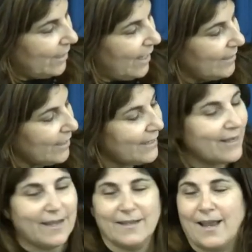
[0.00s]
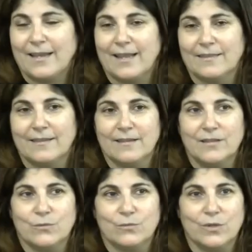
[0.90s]
And again,
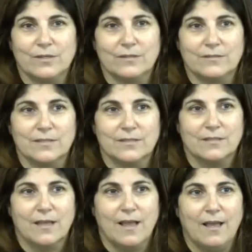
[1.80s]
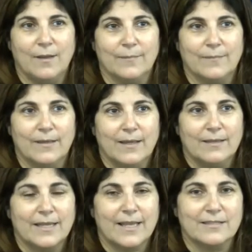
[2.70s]
you wouldn't,
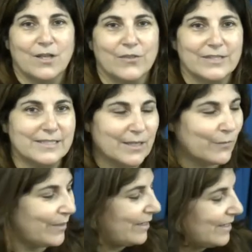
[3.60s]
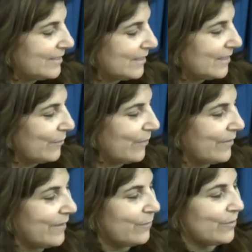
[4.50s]
like I saw this thing in Italy where
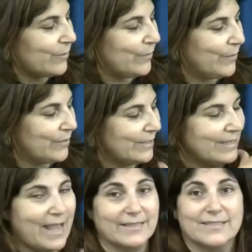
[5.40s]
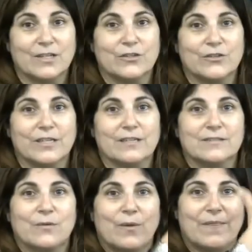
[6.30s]
they would put nets underneath
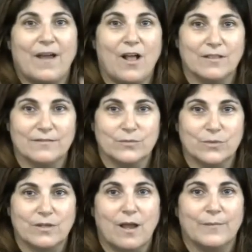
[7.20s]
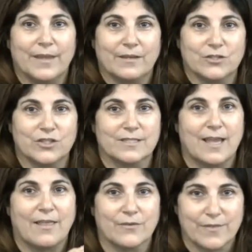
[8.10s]
so when the olives would come, they can just
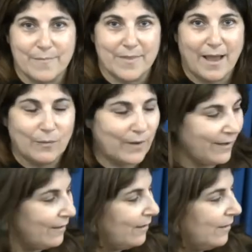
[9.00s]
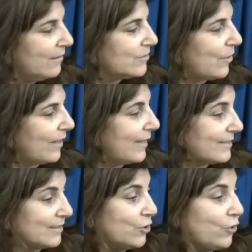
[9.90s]
gather them that way. So I guess
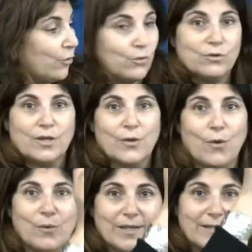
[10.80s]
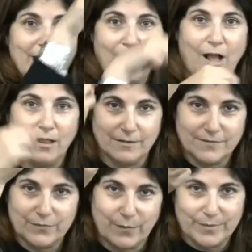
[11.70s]
you don't go and get
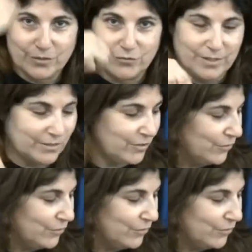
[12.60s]
olives from the tree to